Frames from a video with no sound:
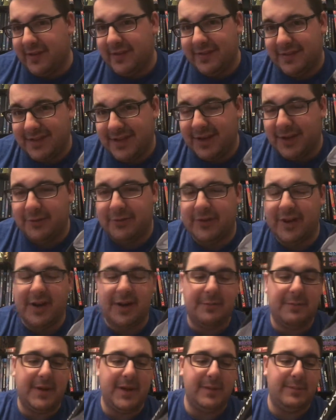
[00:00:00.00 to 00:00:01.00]
and
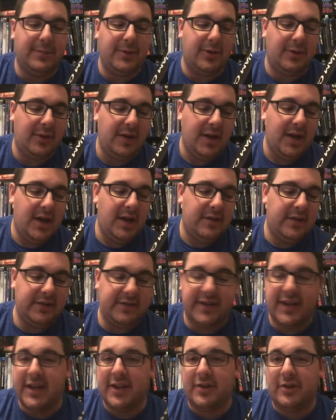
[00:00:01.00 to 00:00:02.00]
scare people. The
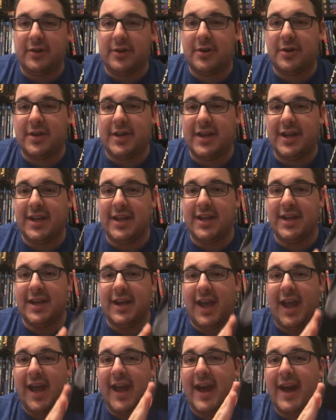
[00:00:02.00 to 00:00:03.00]
Tingler,
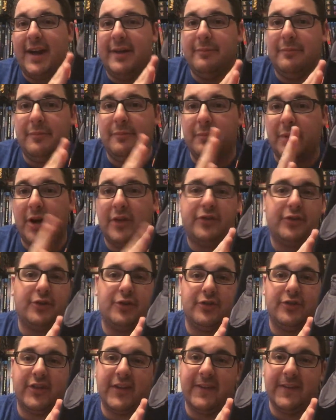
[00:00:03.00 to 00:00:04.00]
he had
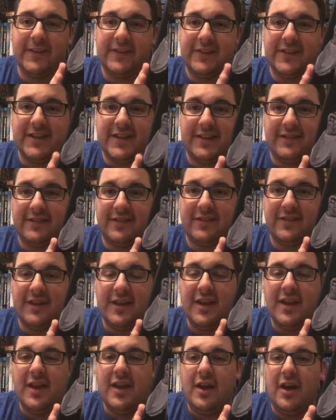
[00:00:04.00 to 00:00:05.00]
buzzers in the seats,
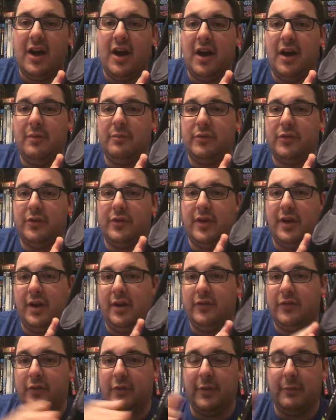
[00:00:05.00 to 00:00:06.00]

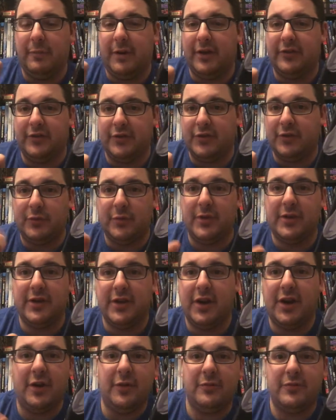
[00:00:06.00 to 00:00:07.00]
so the buzzers would
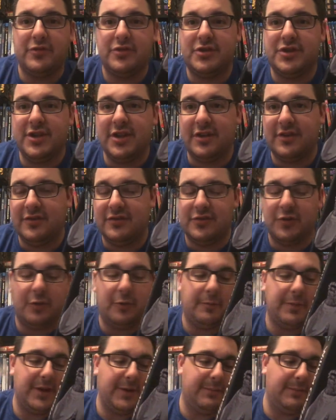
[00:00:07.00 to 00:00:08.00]

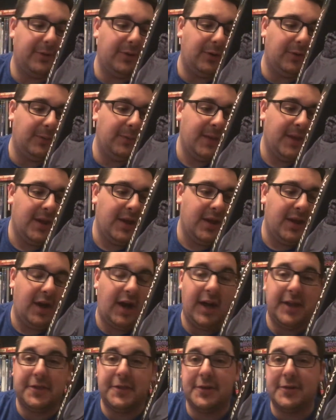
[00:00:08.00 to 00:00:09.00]
jolt people.
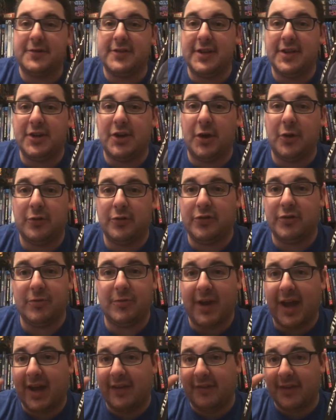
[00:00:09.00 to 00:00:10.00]
13 Ghosts,
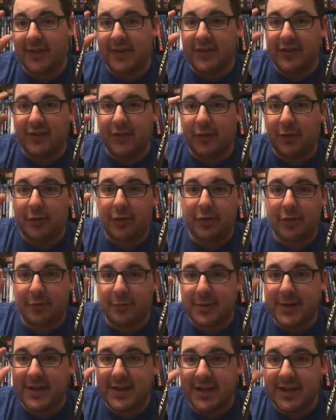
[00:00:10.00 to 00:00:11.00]
you'd have like these little
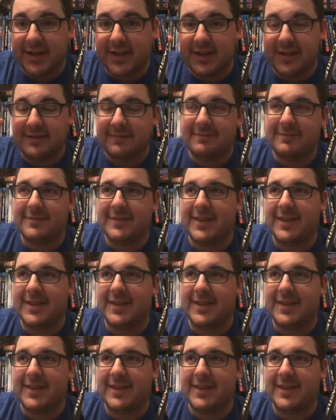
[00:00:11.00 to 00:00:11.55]
3D